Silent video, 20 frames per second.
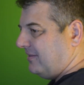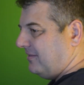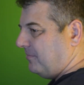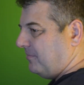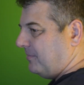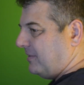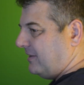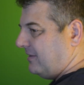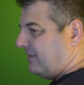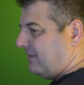
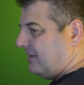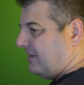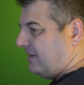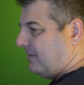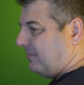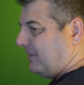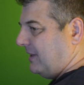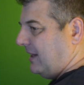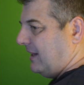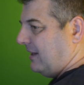But
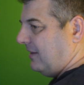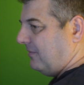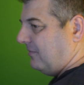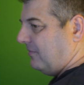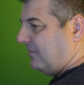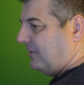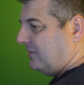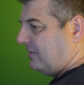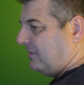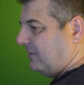
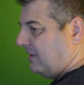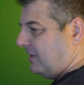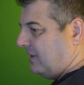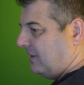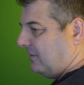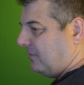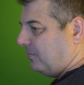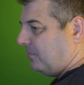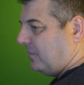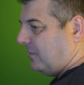once you light
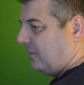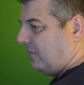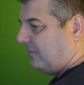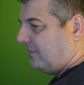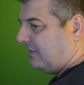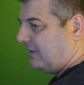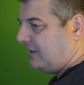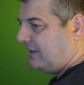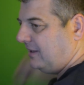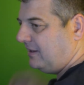this
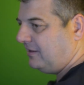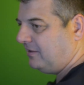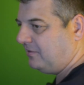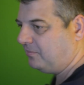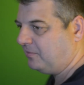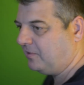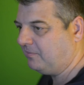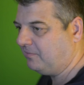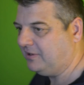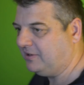perfectly, it'll
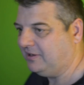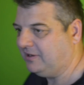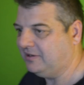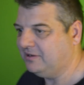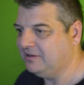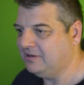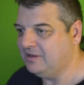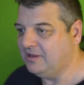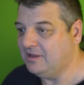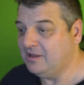probably
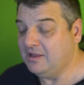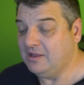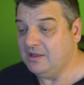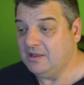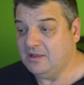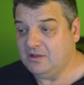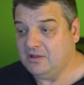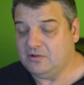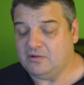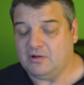
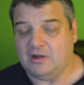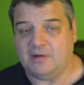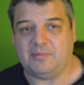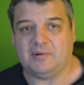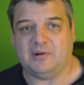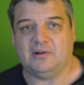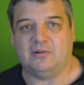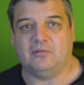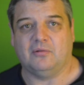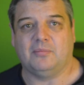go up a
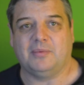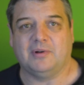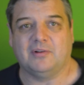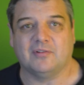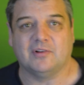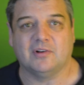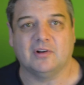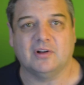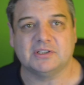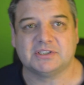little bit of
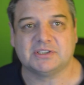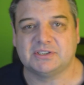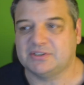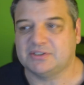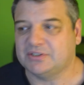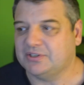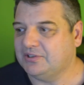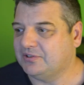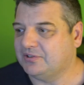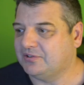a notch
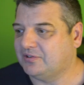too.